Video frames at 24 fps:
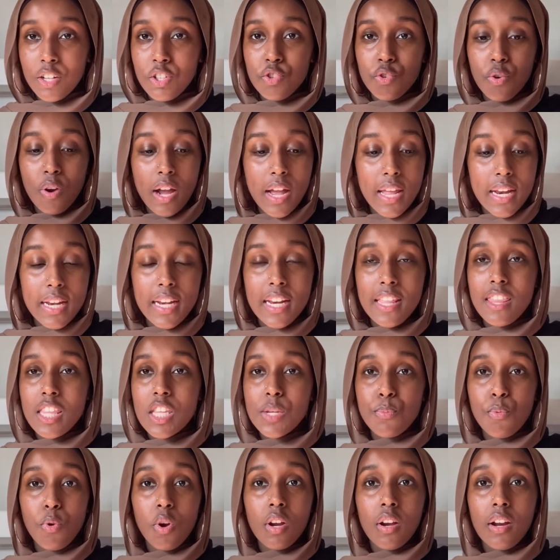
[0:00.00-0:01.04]
tried any of these
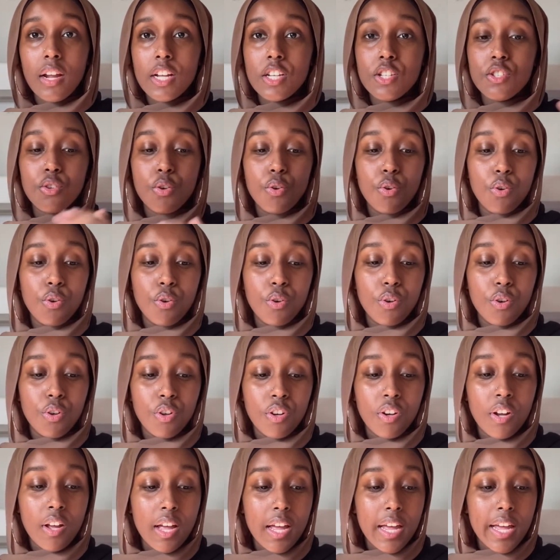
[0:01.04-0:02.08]
products, or
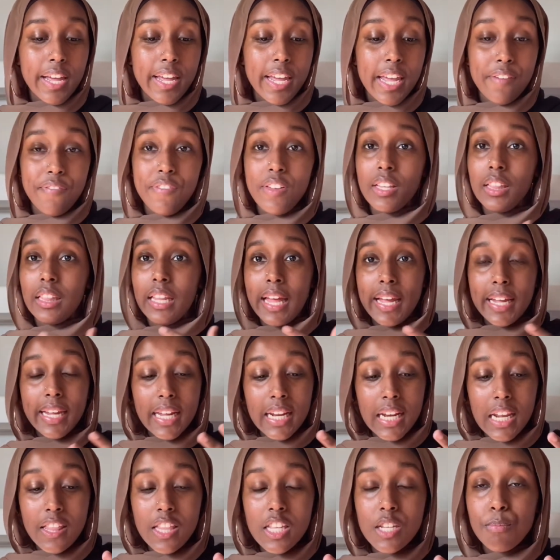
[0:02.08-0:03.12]
if you like
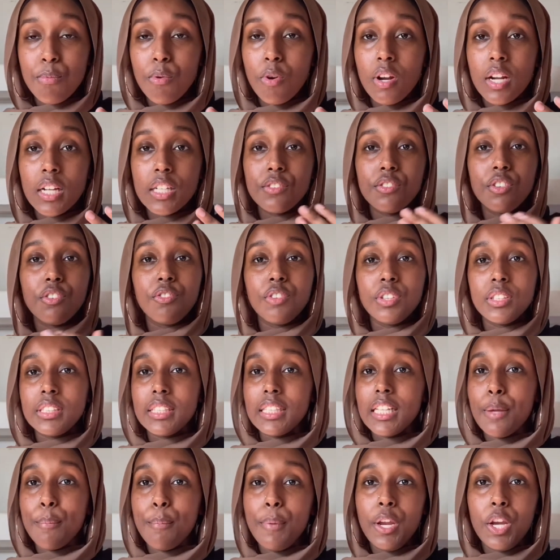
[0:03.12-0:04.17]
any of these products, feel free to
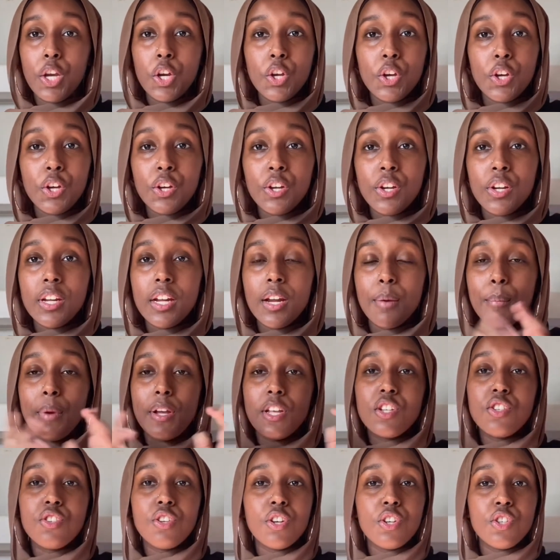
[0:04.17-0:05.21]
let me know in my
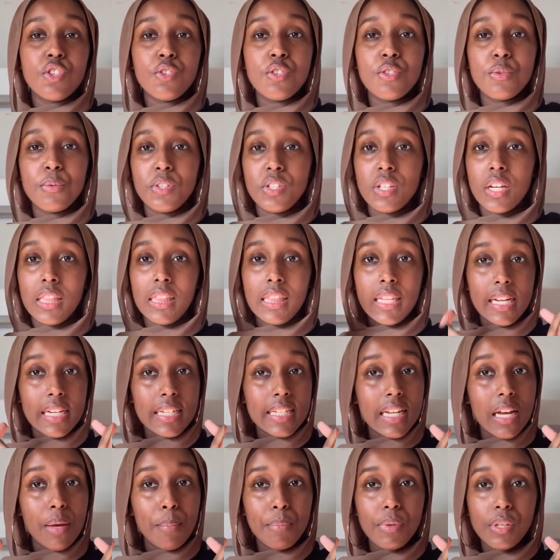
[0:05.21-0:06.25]
socials, which are linked
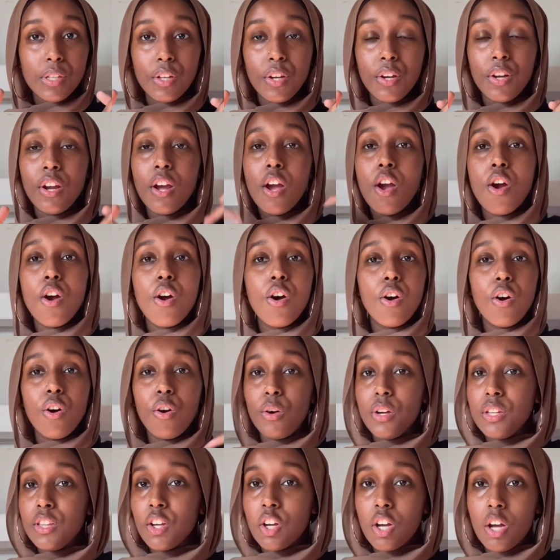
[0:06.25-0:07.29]
down below, or
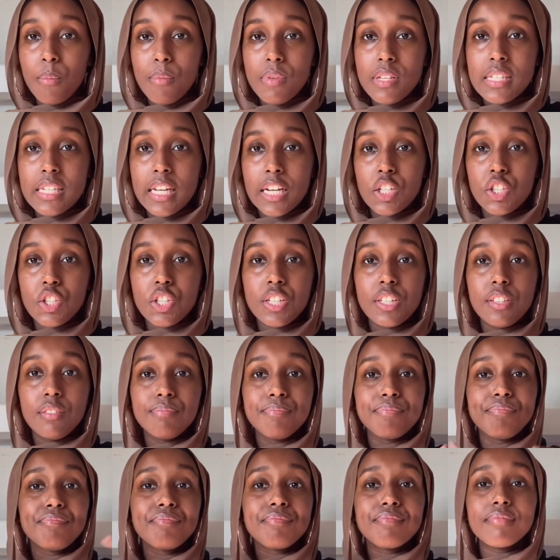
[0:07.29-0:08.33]
in the comment section.
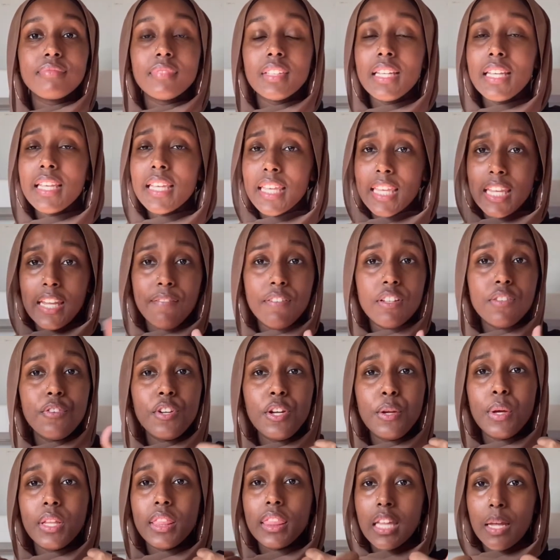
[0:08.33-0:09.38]
Give this video
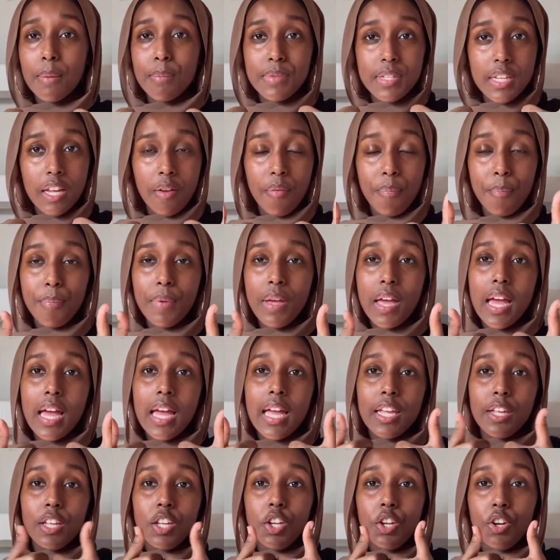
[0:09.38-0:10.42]
a thumbs up,
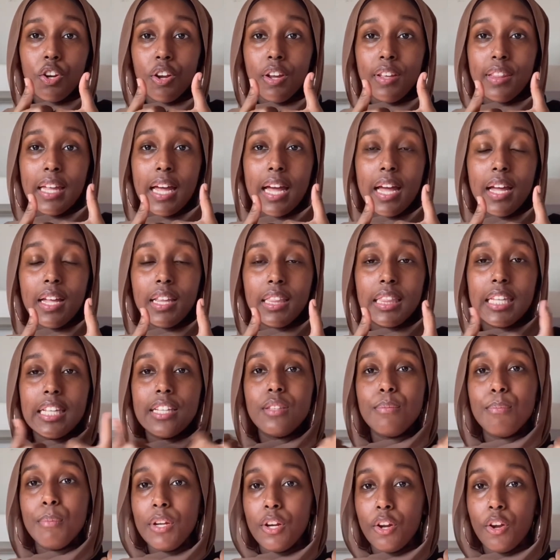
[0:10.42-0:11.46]
you know, that let
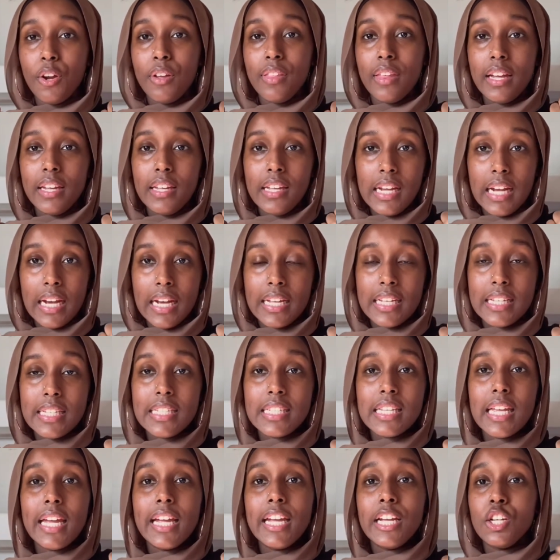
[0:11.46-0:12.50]
me know that you guys
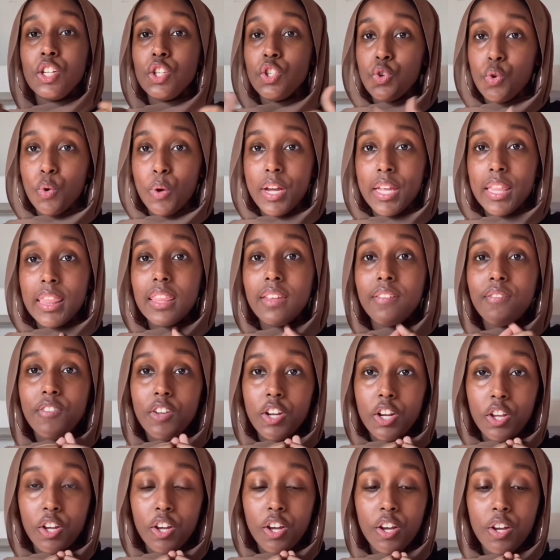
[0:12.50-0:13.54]
enjoyed the
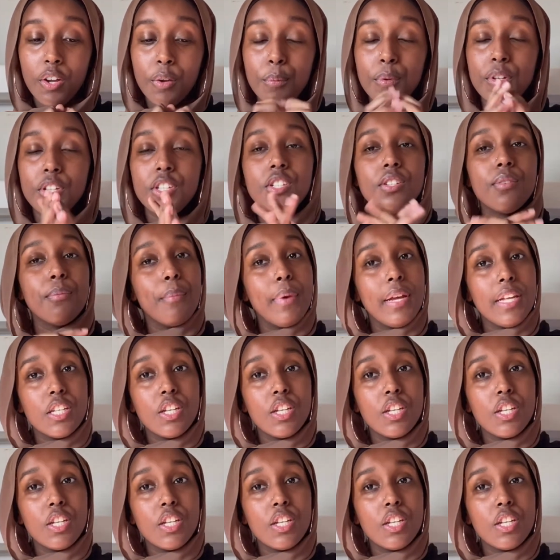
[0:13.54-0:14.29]
video, which means